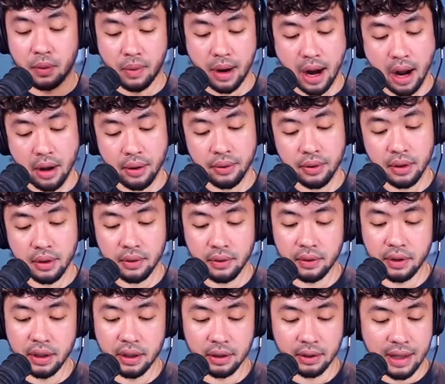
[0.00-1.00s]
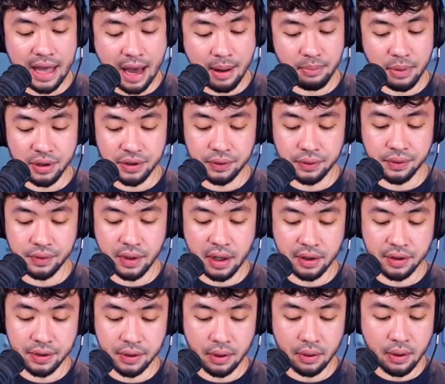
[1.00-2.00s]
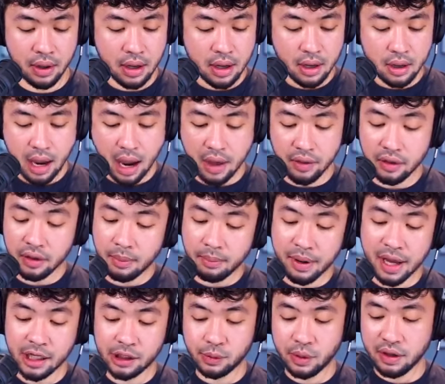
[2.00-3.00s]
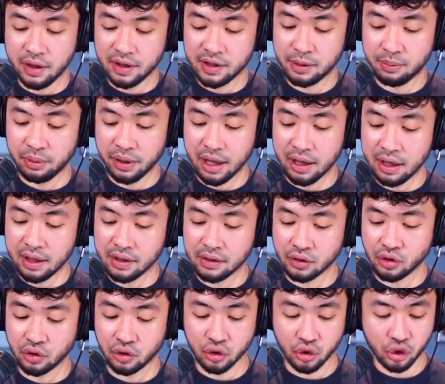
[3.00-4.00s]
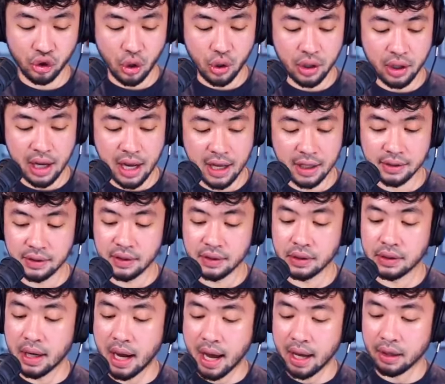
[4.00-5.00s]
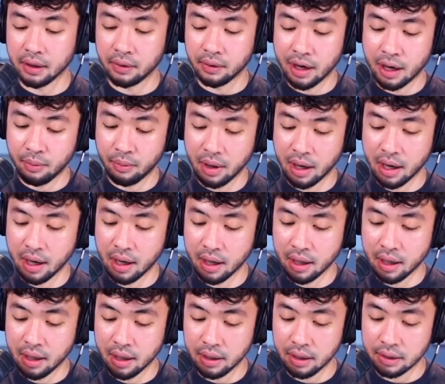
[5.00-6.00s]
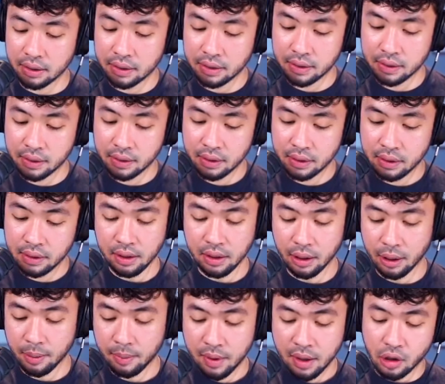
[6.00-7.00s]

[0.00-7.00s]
around the lat muscles there. So I think the best way to explain it is just to show you guys this diagram right here.